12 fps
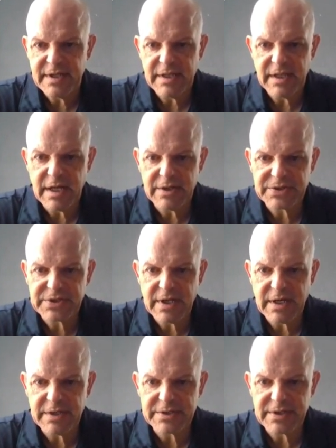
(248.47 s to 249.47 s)
Loss,
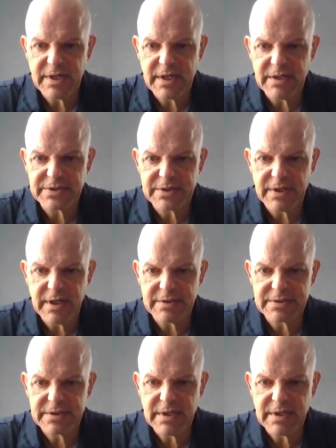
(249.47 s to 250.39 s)
loss, loss, loss,